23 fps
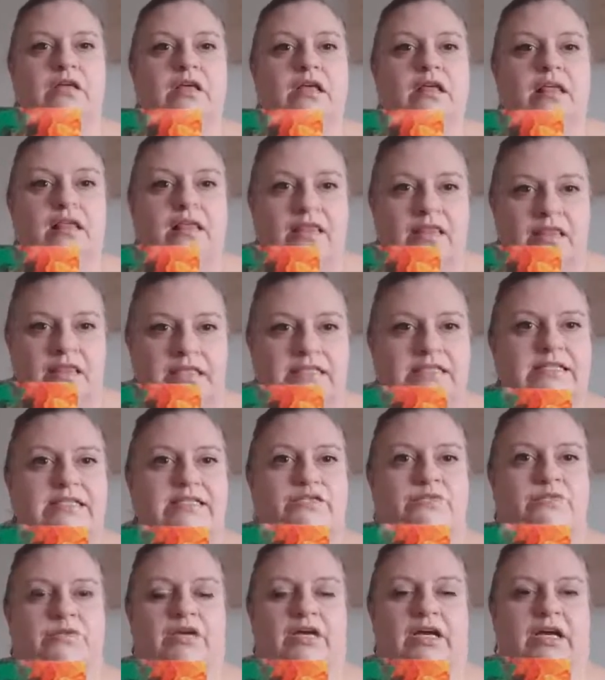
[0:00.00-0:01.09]
This is
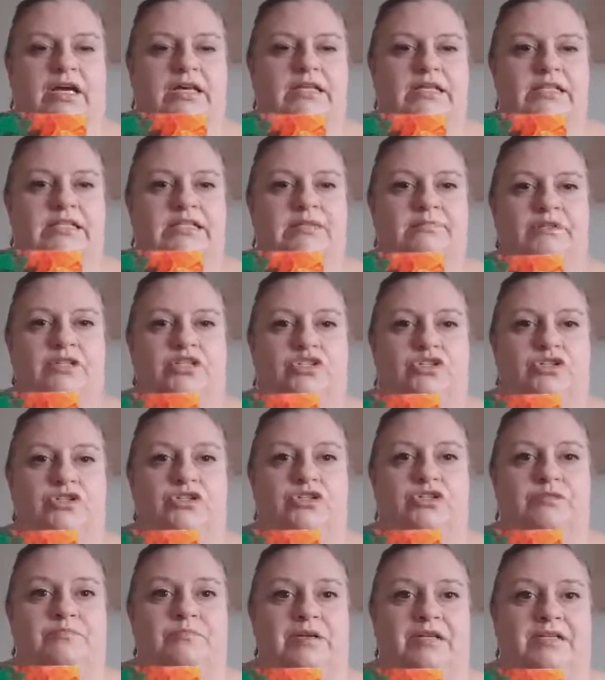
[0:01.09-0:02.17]
where I need to be true
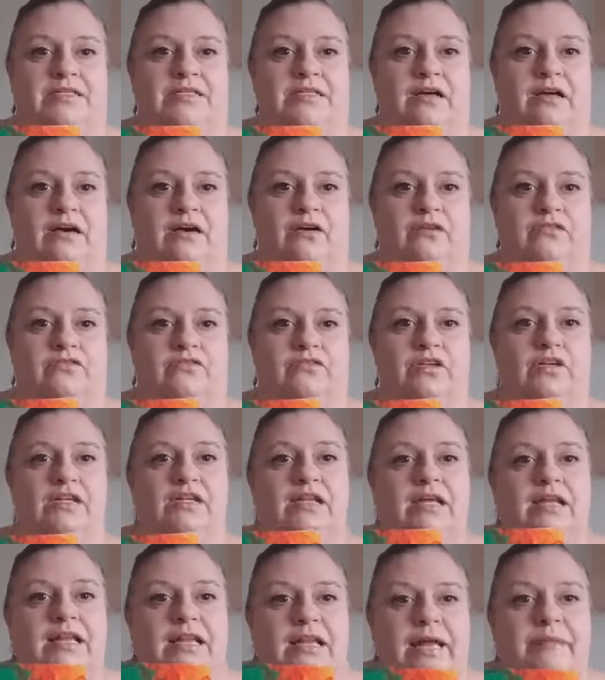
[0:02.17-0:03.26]
to myself.
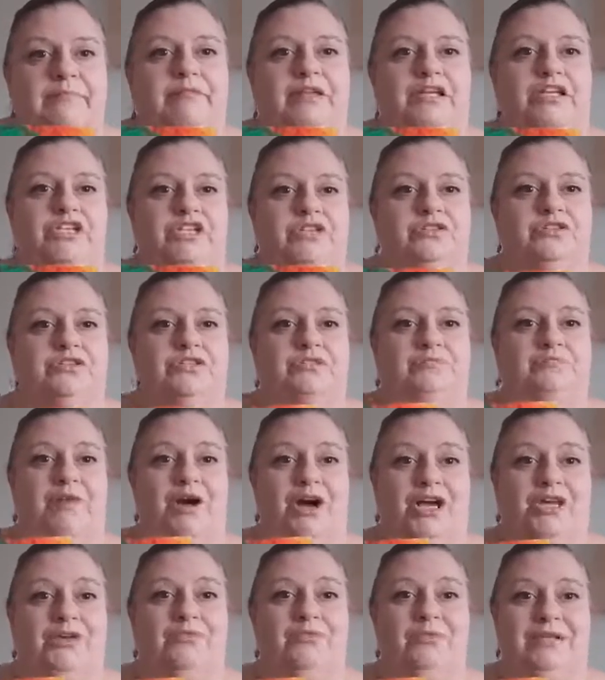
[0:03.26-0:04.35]
Let me use
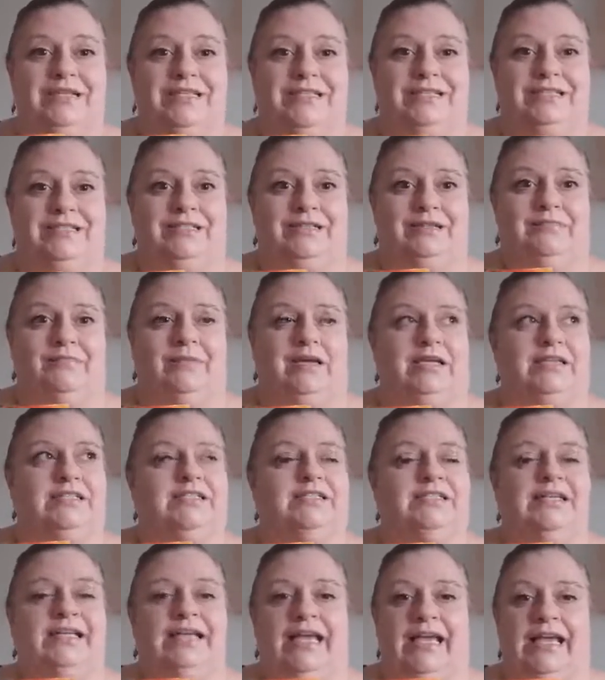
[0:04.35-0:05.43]
my wisdom as to
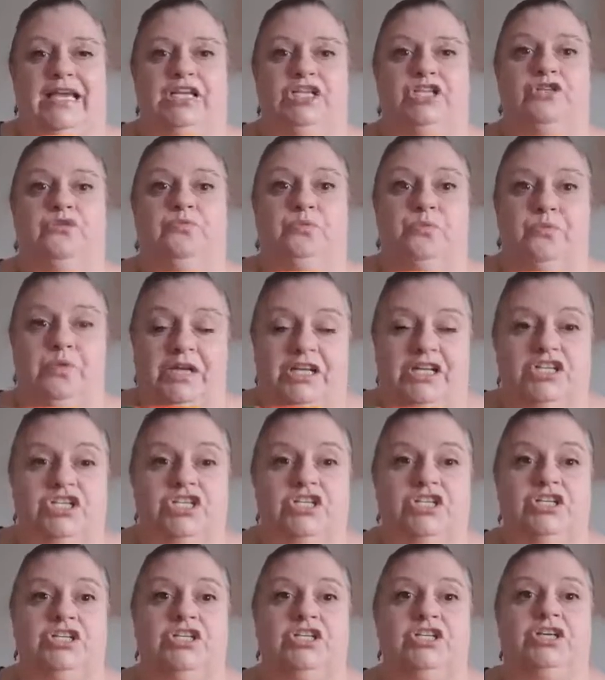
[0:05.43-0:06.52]
gauge
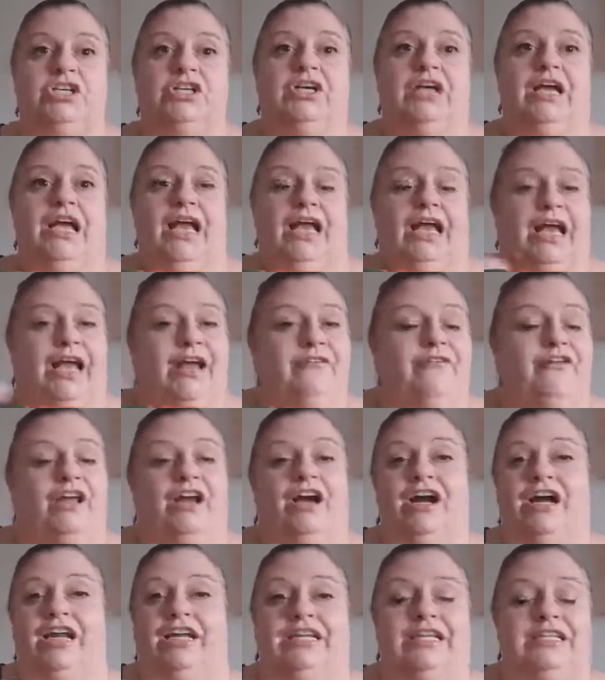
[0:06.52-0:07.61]
which area
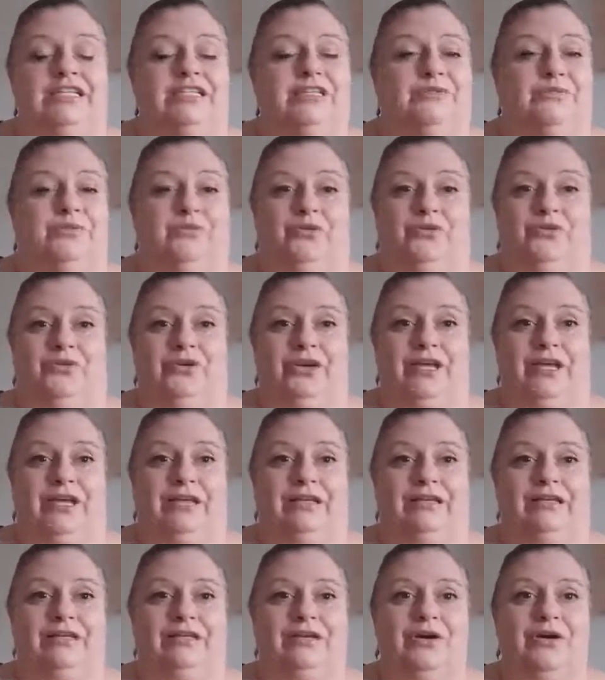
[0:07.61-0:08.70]
I need to walk in,
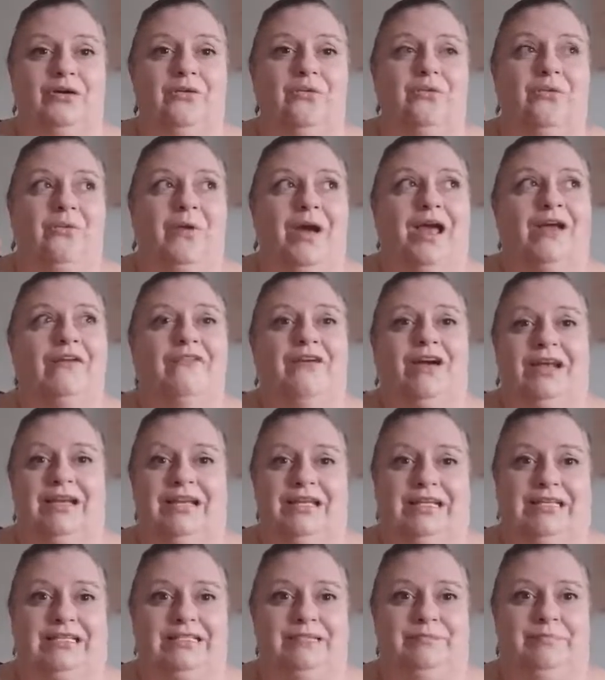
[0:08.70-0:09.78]
where I
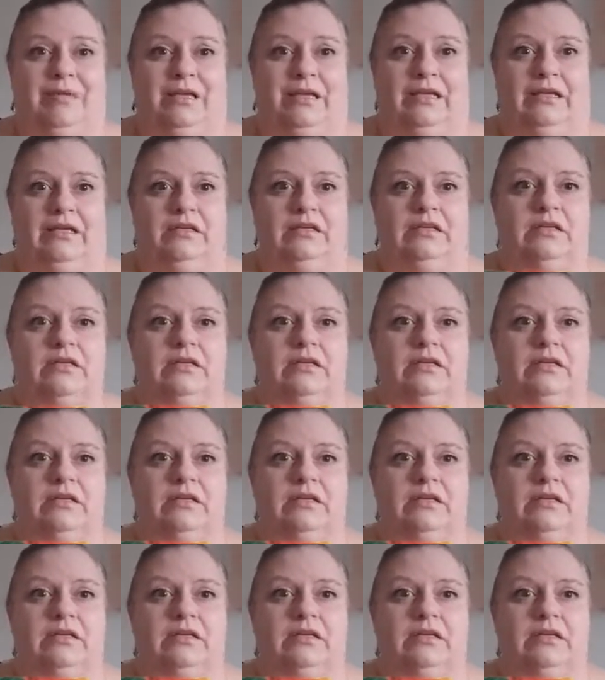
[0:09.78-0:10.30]
need to be.